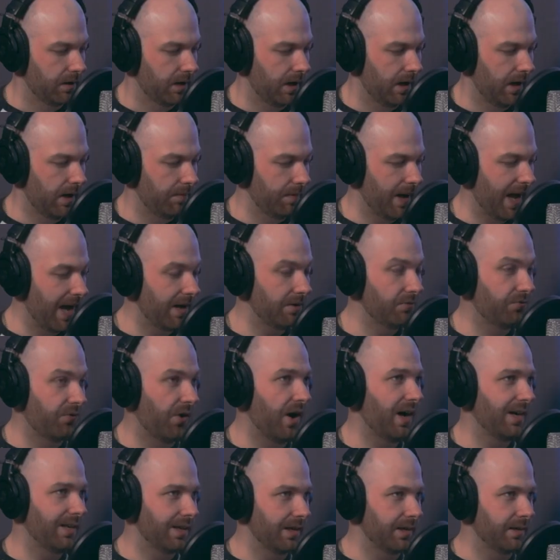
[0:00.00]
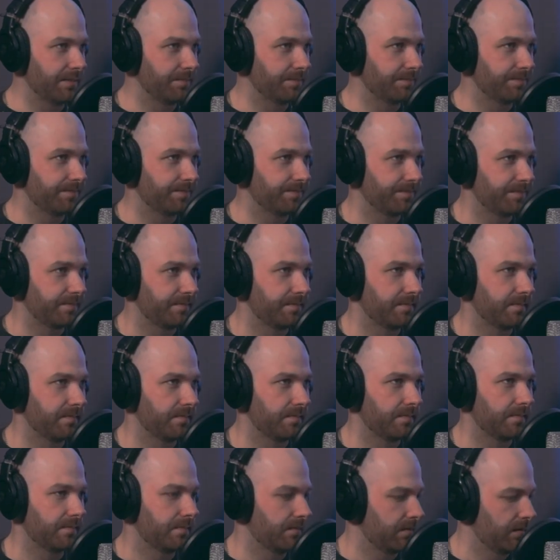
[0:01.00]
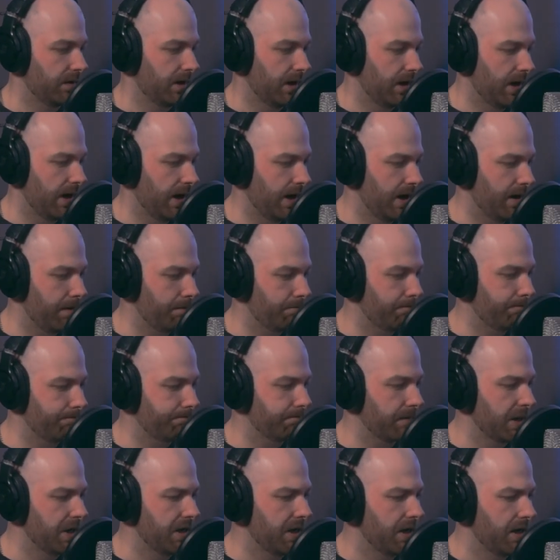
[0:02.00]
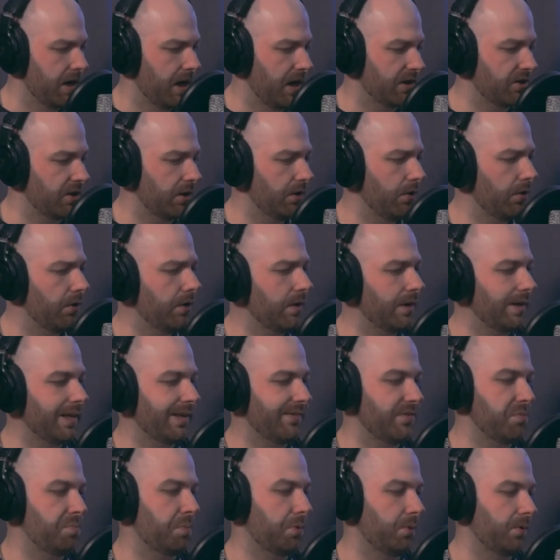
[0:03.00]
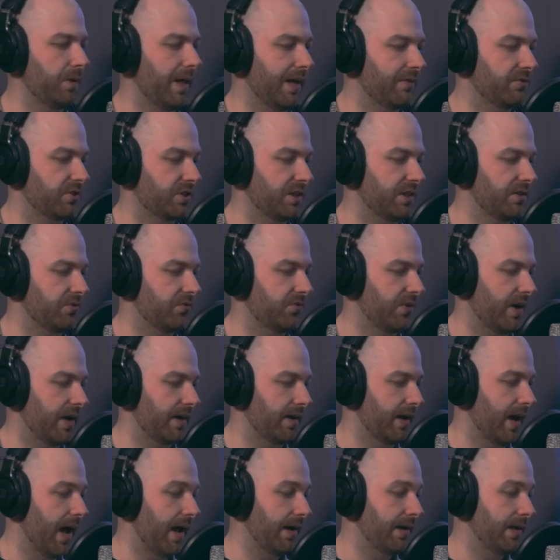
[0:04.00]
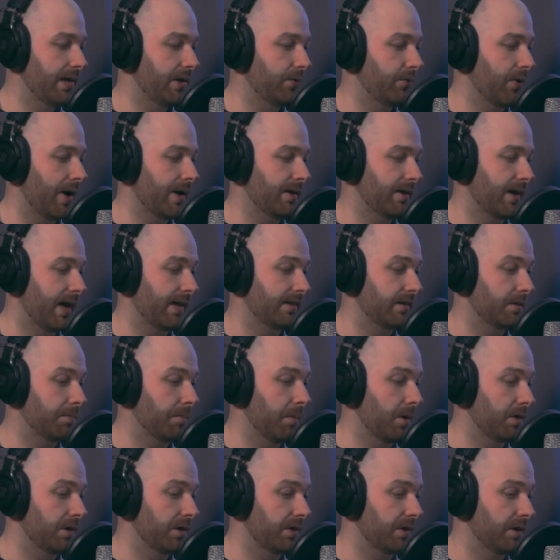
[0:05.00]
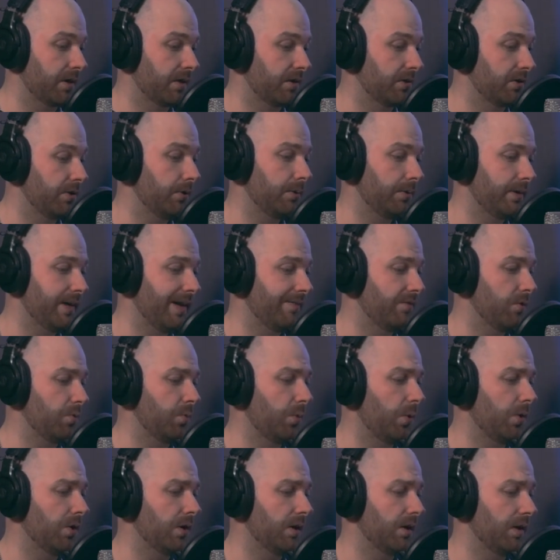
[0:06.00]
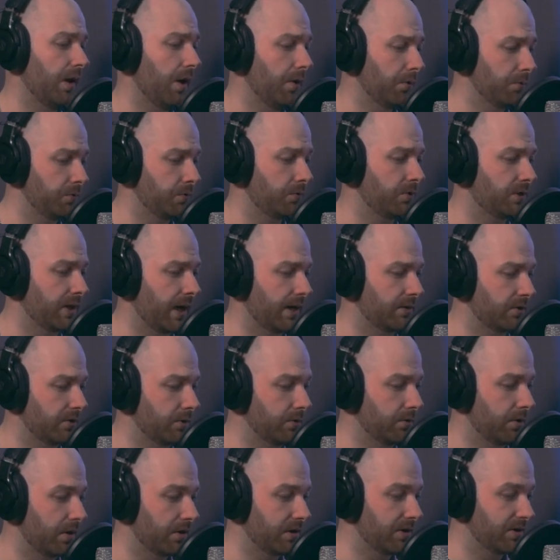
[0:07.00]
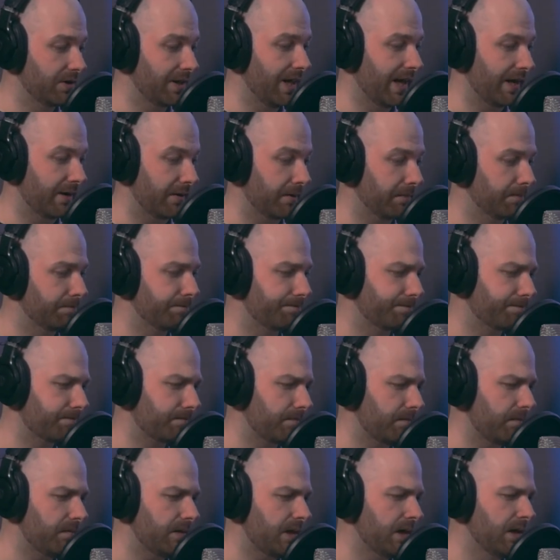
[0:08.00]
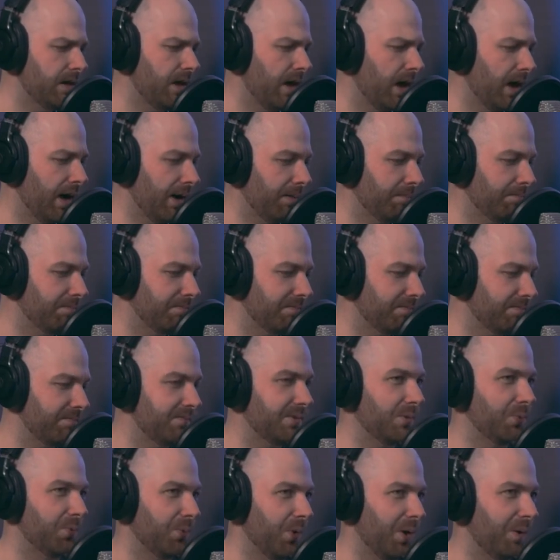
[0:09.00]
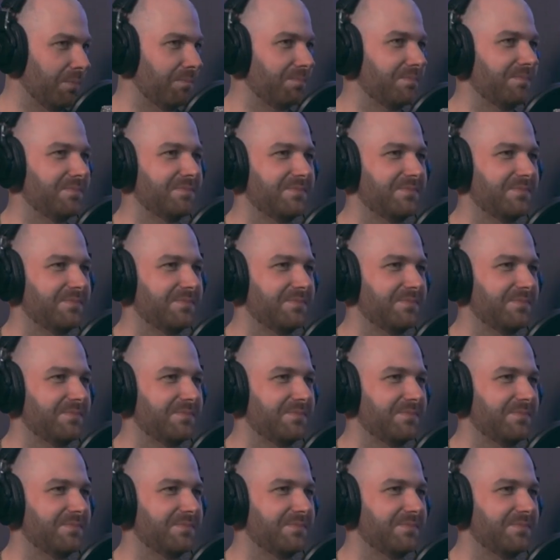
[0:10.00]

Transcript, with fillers: Um, and finally, um, as a loyal Liverpool FC fan, Andy Grant had the moniker "You'll Never Walk Alone" tattooed on his leg. Um, what?